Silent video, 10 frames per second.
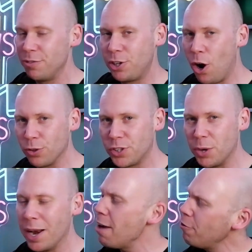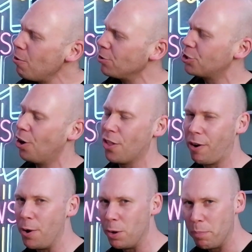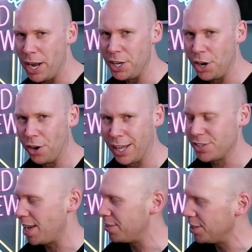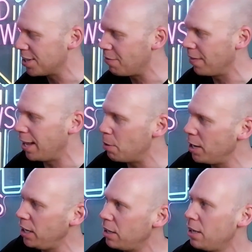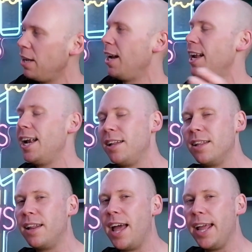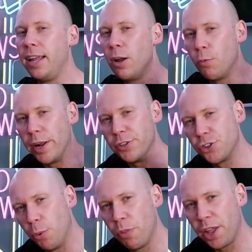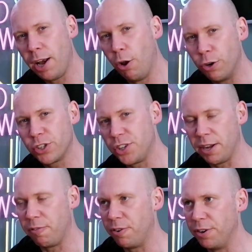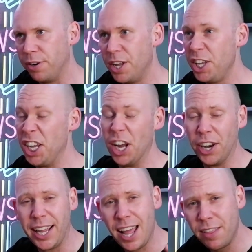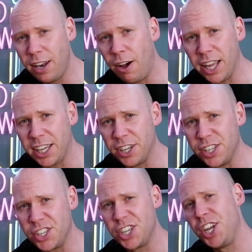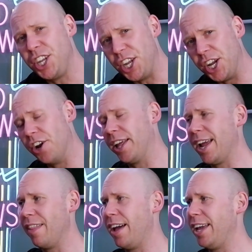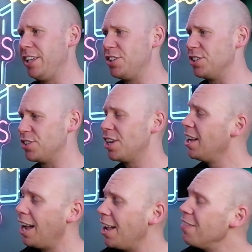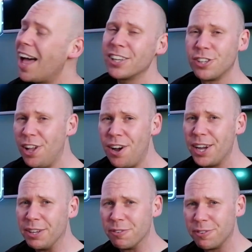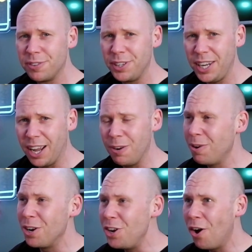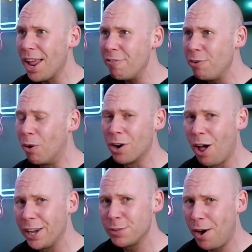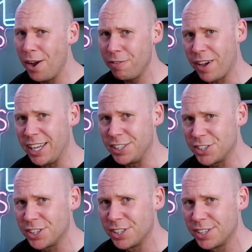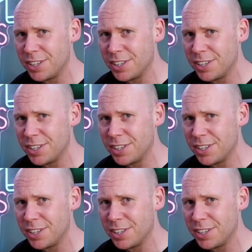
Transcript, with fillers: You've got to, and everyone's got their own opinion on aesthetics, haven't they? I mean, in the end of the day, when something looks different, you're going to get the likers, you're going to get the haters. And that's life. You know, not everyone likes my face.